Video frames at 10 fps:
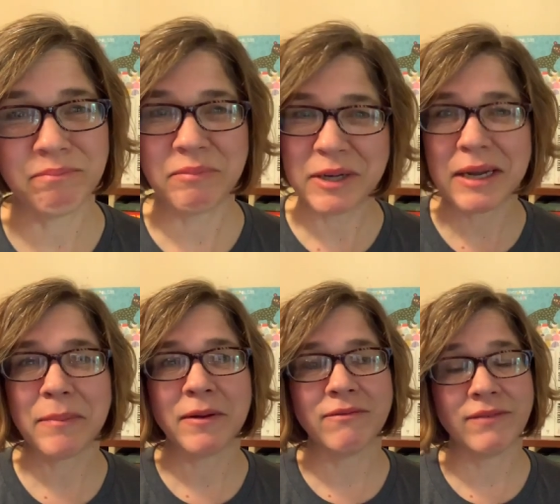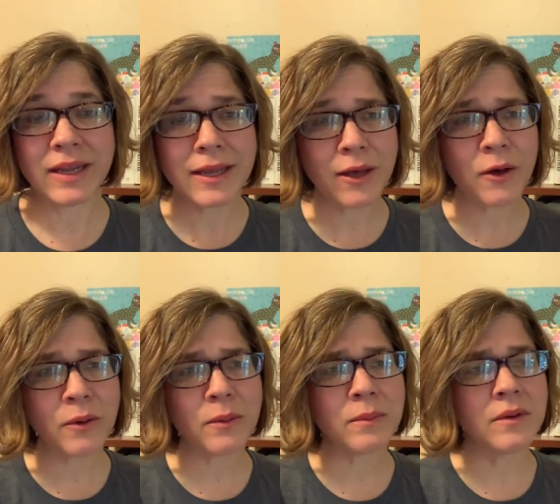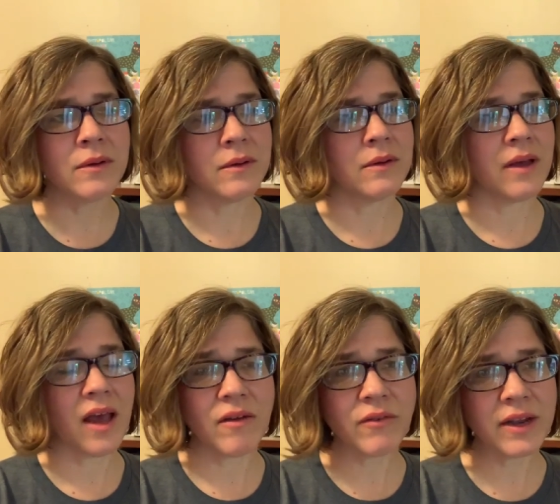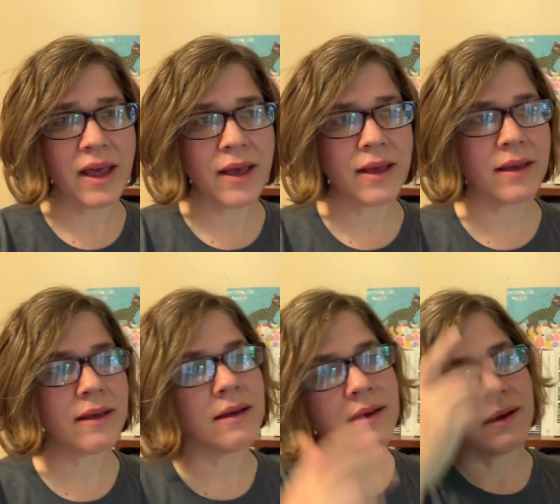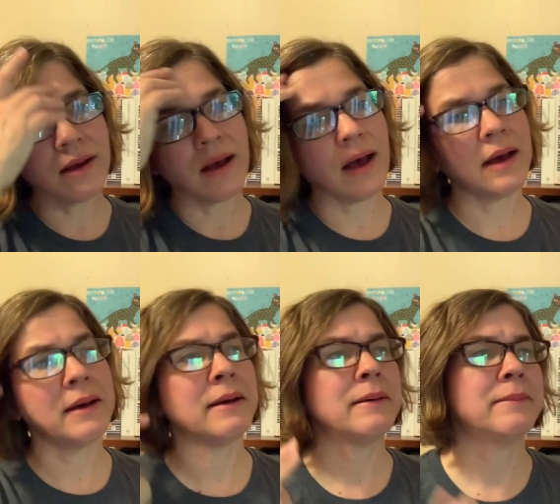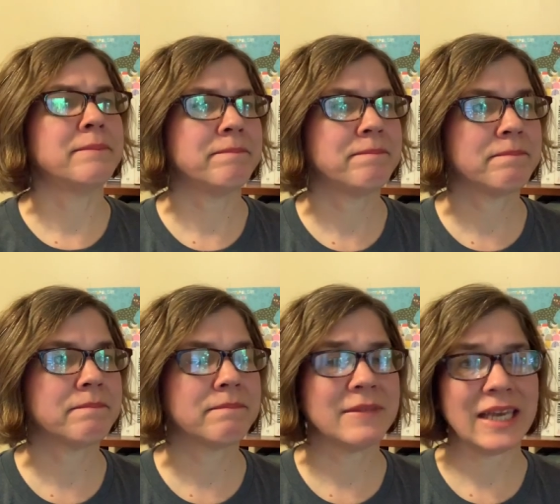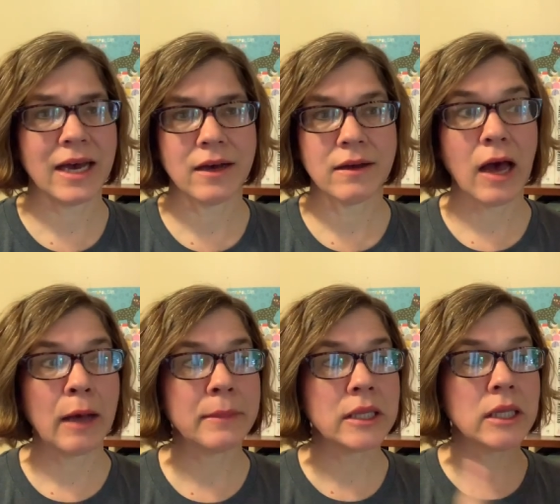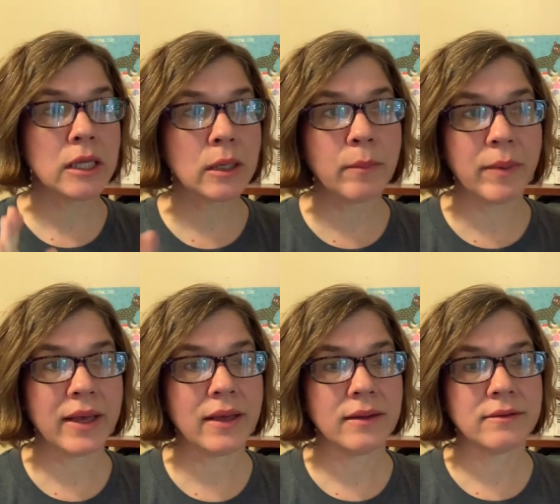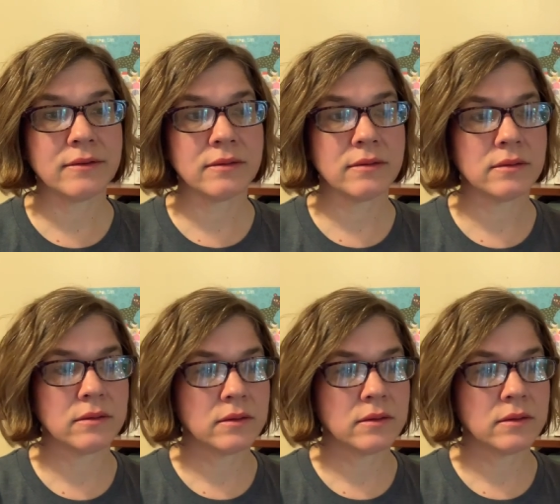put up a video every day. um yeah, I'm a little bit